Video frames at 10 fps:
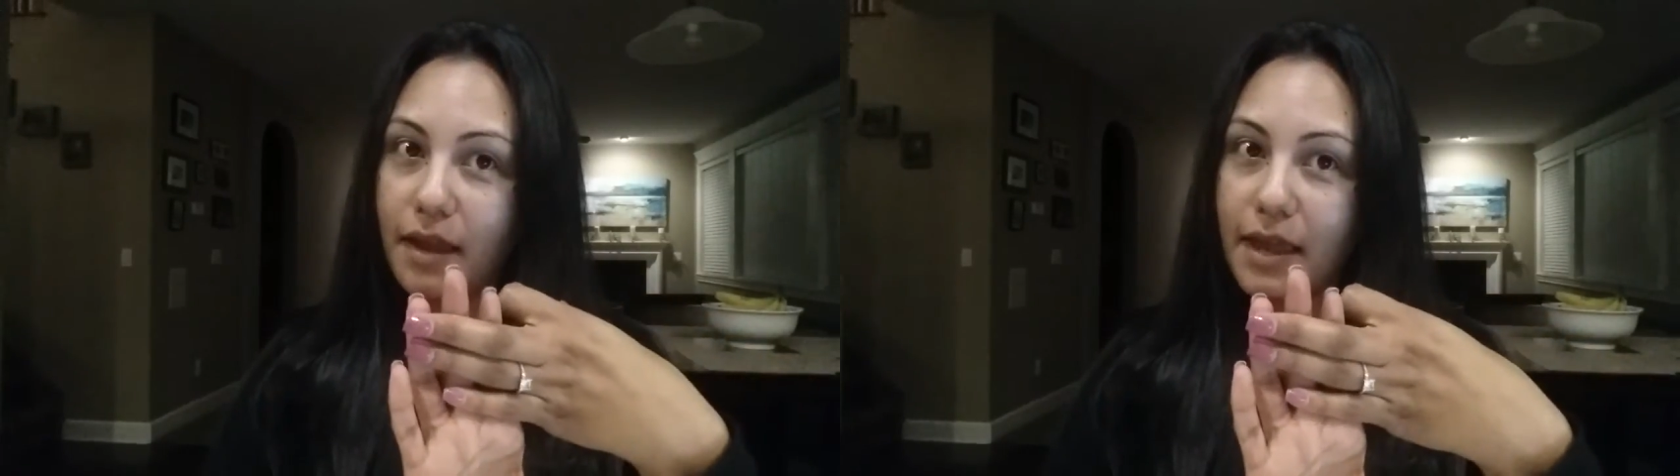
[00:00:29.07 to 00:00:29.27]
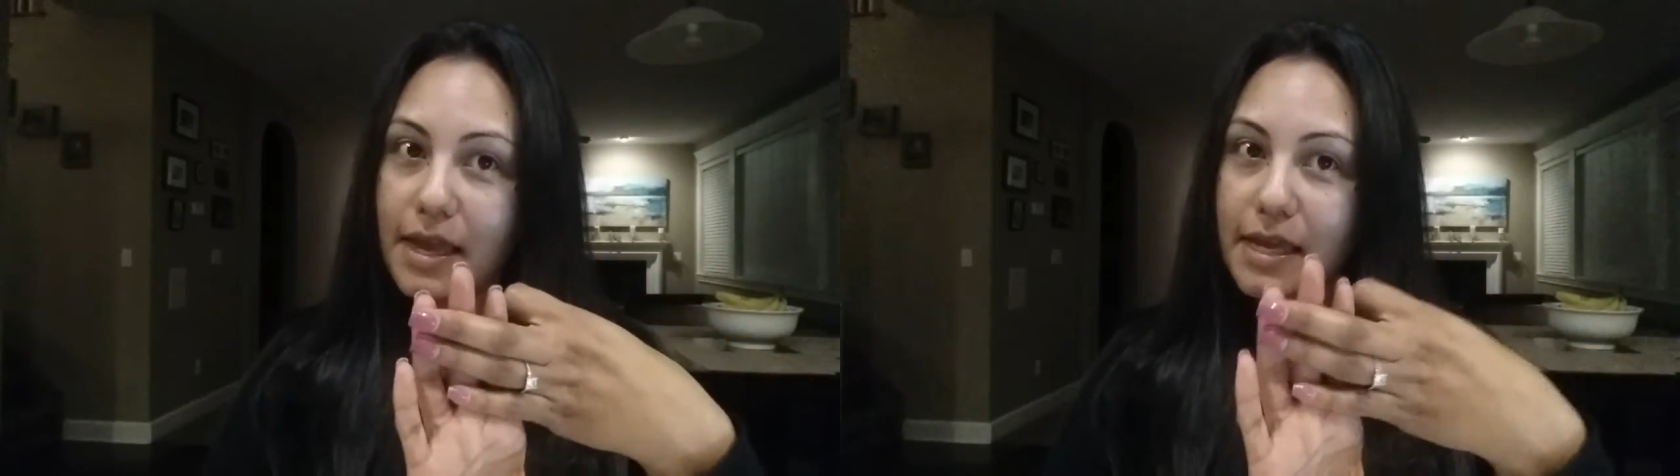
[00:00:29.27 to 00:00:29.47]

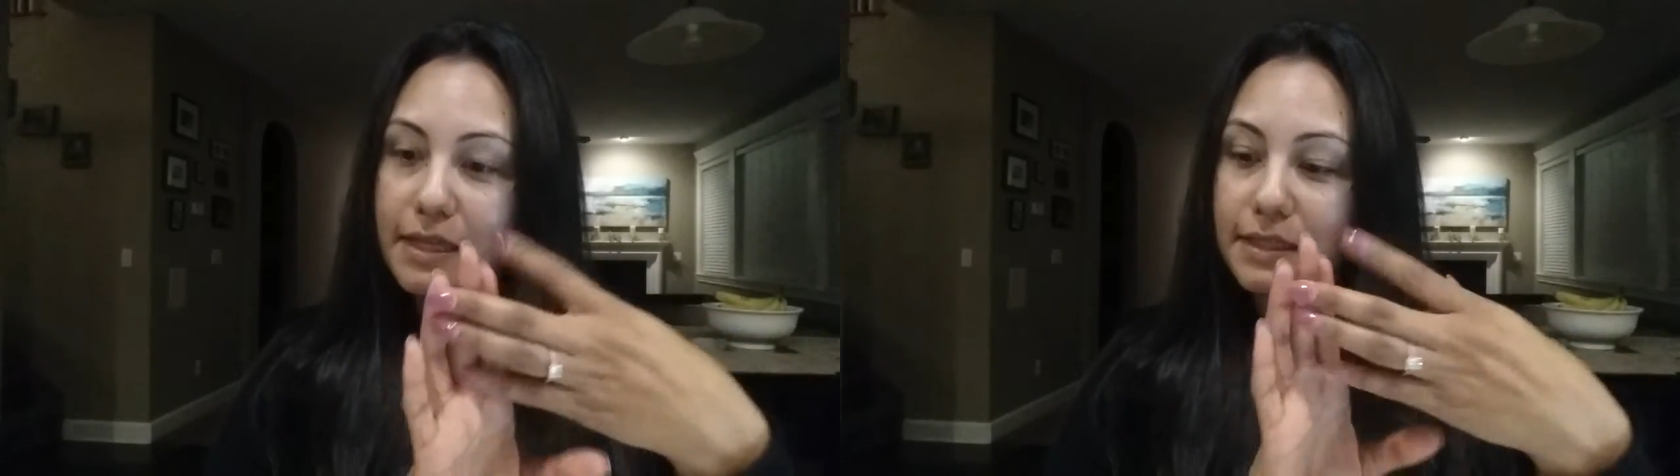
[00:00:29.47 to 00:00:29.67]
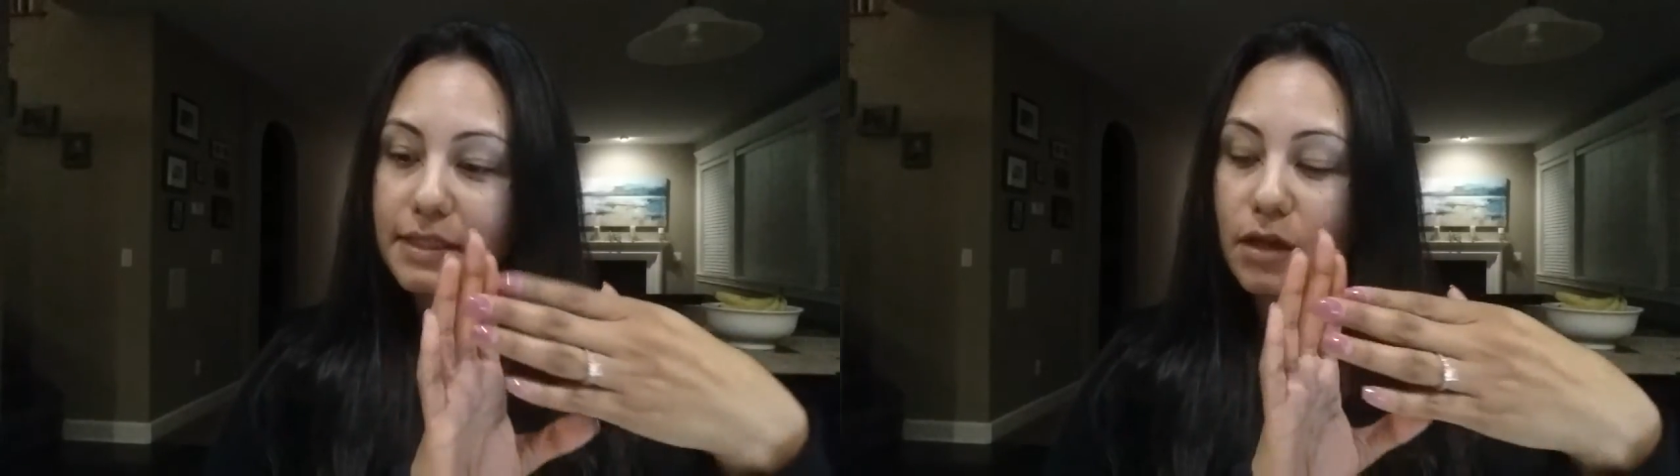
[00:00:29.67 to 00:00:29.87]

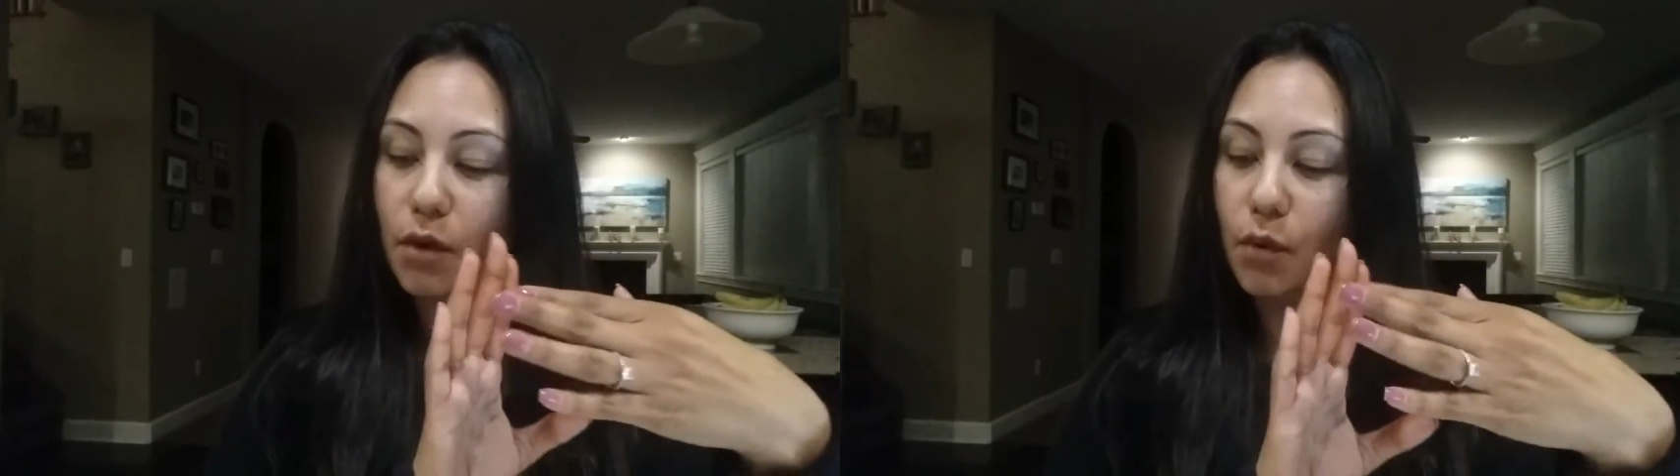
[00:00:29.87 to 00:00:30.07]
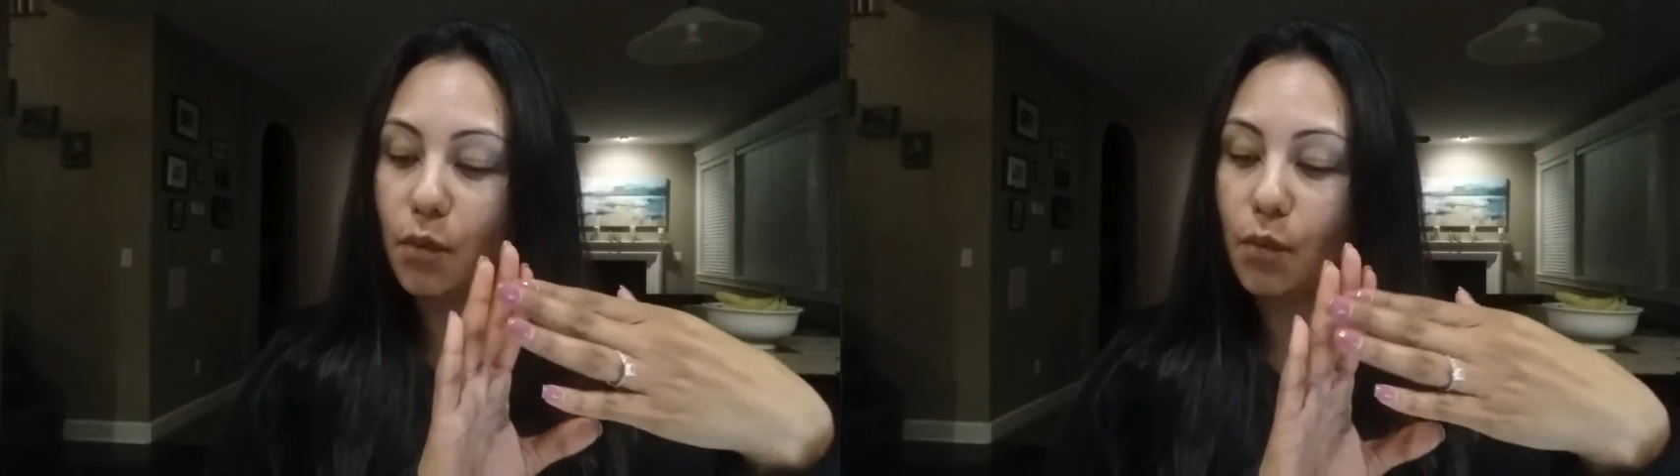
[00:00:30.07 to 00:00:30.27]
and
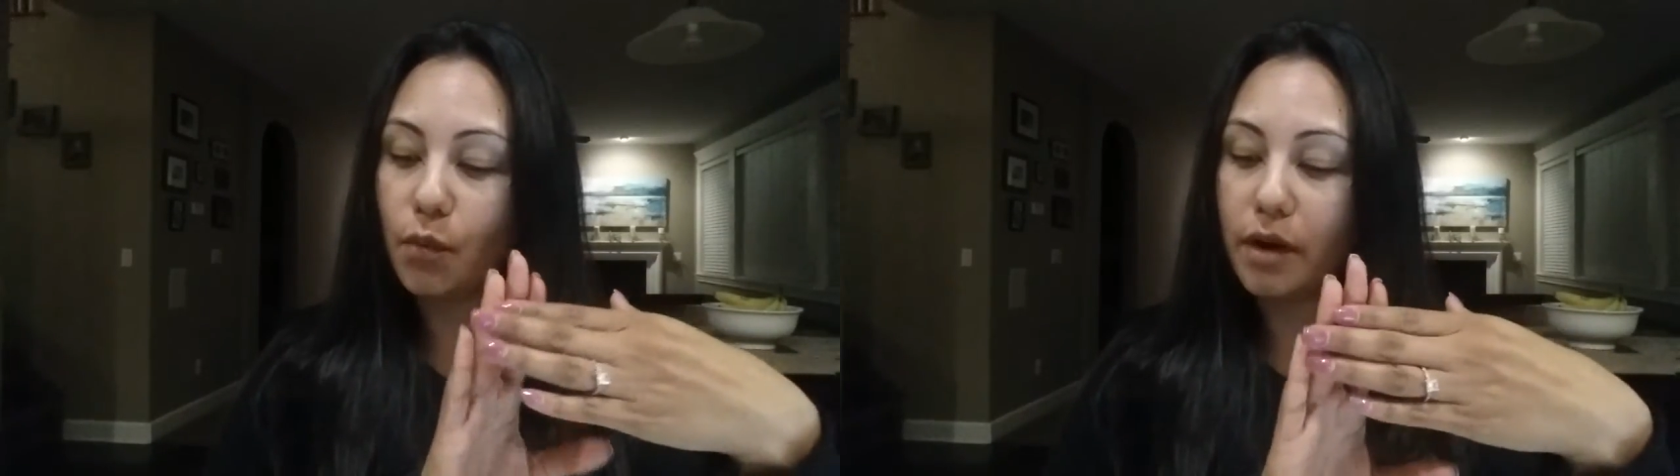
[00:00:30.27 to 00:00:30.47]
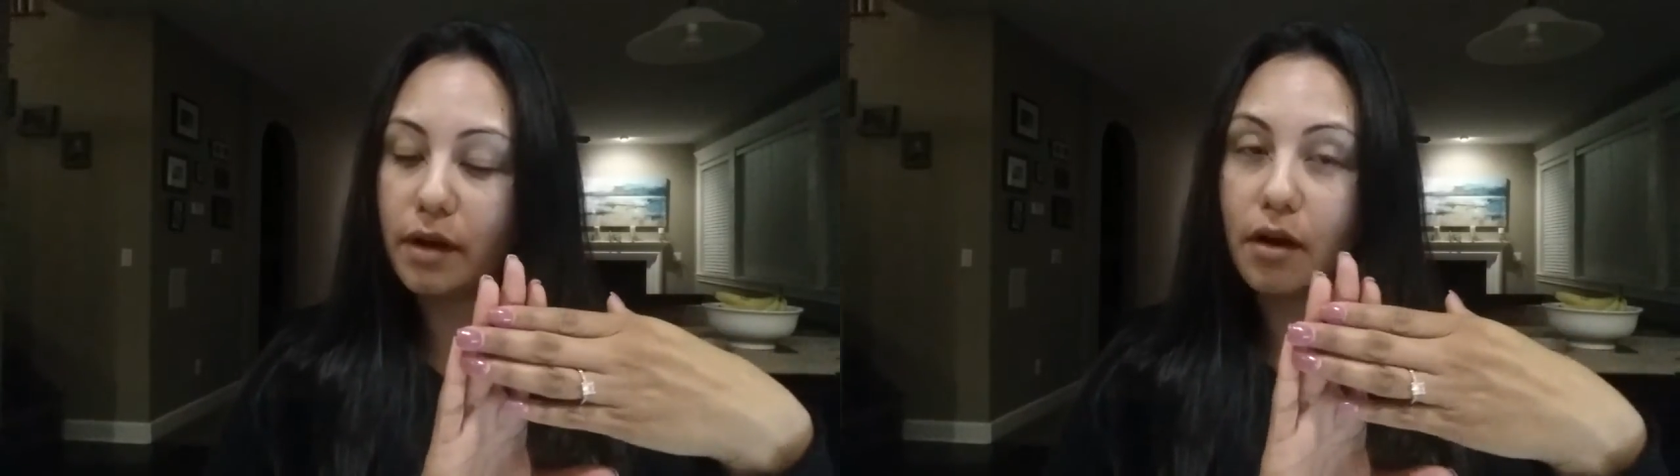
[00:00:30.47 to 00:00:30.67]

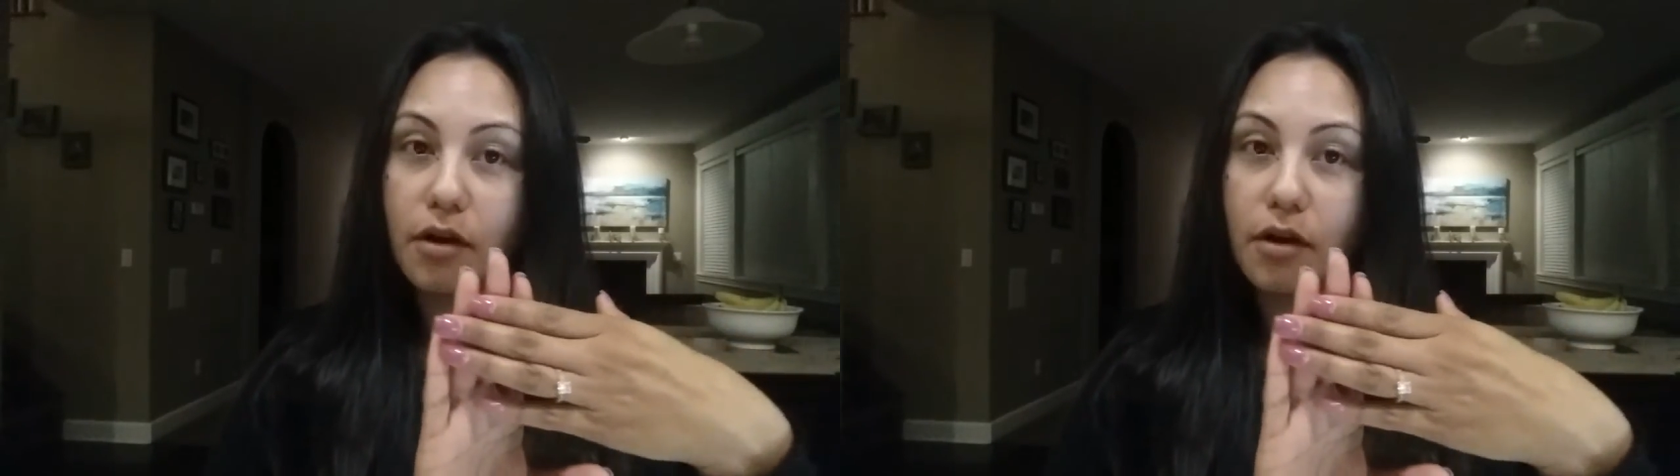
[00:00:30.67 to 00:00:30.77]
what